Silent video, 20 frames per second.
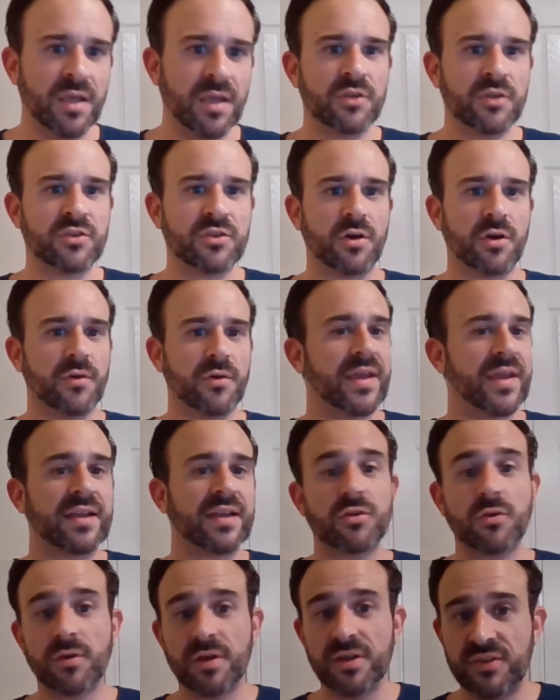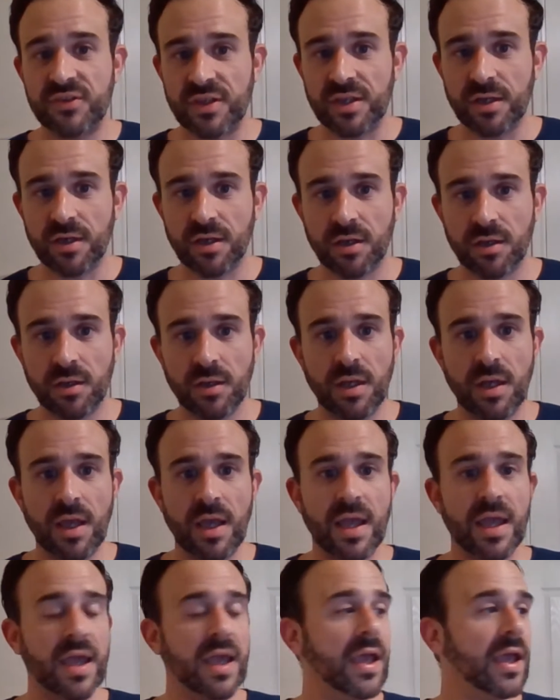So that's Corey Seeger.
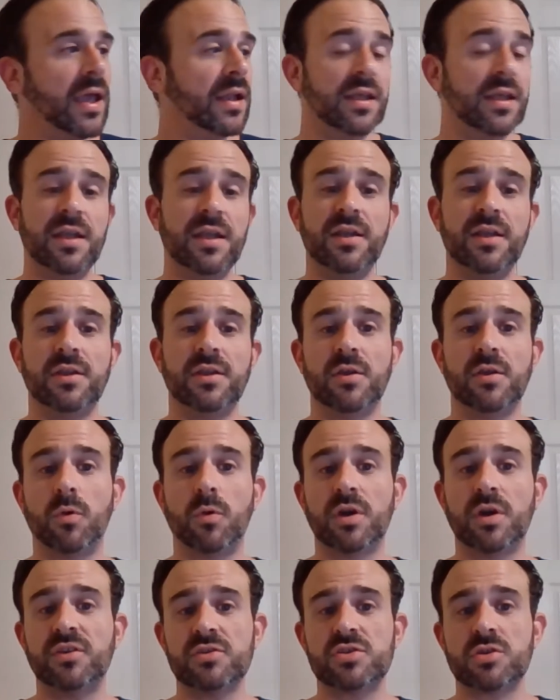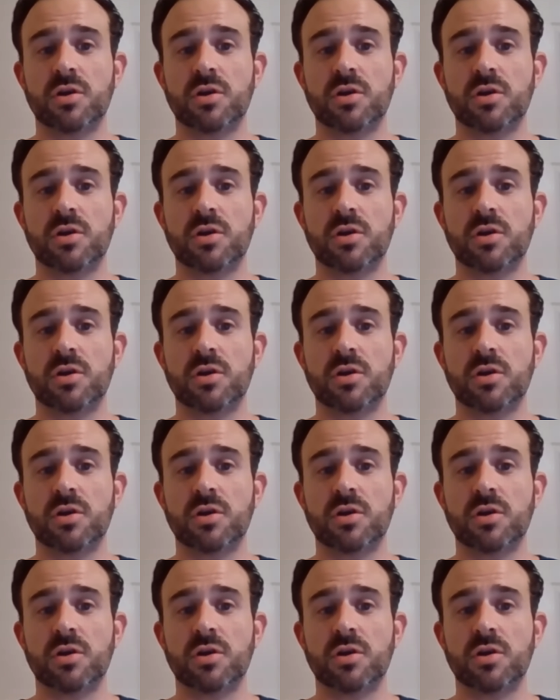And in the words of